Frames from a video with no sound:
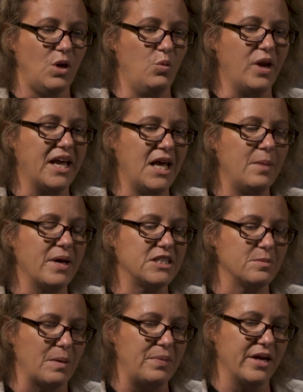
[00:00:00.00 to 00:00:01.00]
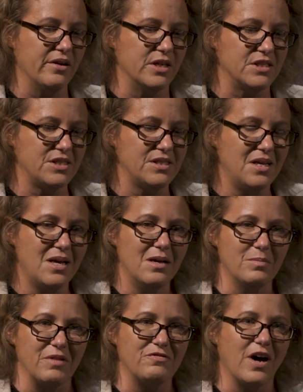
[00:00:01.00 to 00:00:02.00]
When I came out to my parents,
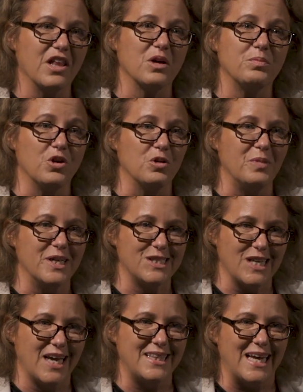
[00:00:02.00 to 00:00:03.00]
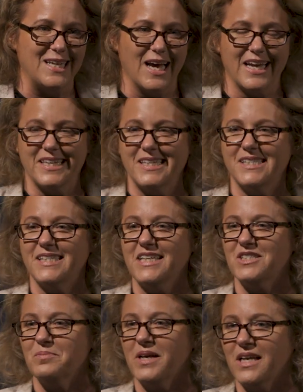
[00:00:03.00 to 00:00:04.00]
my father pulled me aside that night and he said
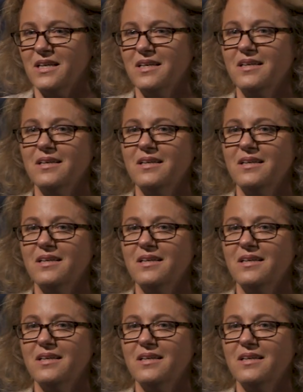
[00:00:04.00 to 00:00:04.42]
to me,